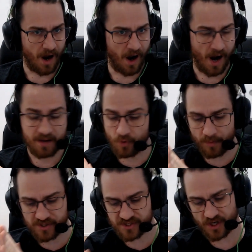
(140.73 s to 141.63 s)
am
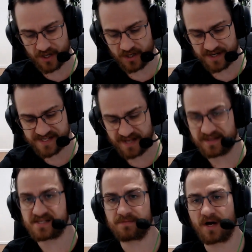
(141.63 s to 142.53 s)
almost certain I said
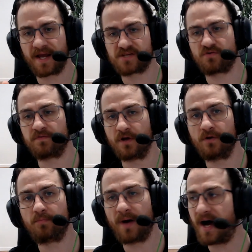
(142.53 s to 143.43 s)
this in my X
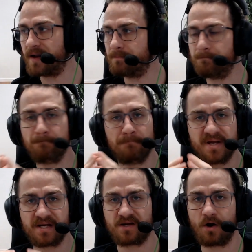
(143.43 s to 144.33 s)
review, but
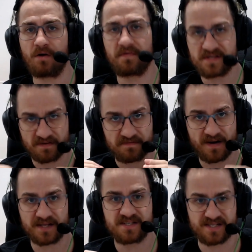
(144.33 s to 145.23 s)
Mia Goth is a
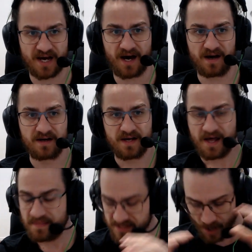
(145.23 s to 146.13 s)
fucking star.
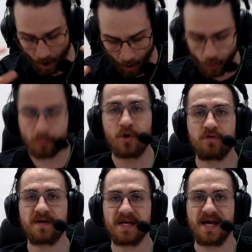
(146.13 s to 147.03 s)
This whole
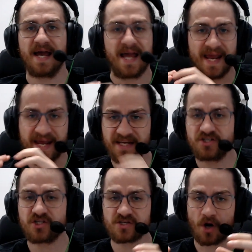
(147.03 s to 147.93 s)
movie
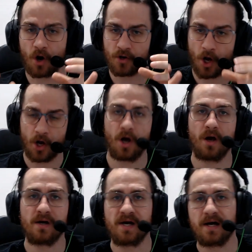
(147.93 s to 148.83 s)
hinges on her
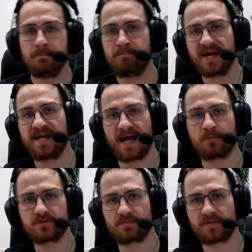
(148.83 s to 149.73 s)
being
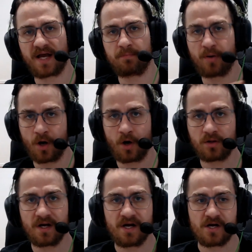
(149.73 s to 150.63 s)
able to play
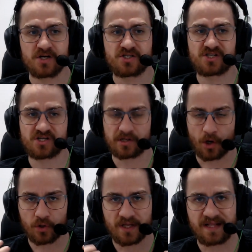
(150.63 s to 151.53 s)
Pearl,
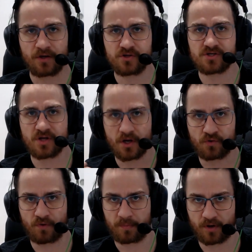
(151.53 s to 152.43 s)
slowly losing her
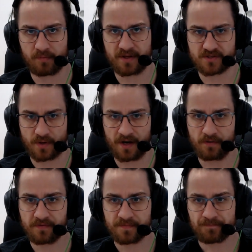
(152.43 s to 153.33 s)
grip on her mental
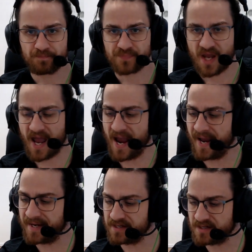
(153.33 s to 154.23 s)
health,
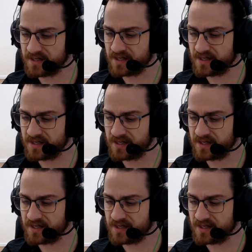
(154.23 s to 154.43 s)
and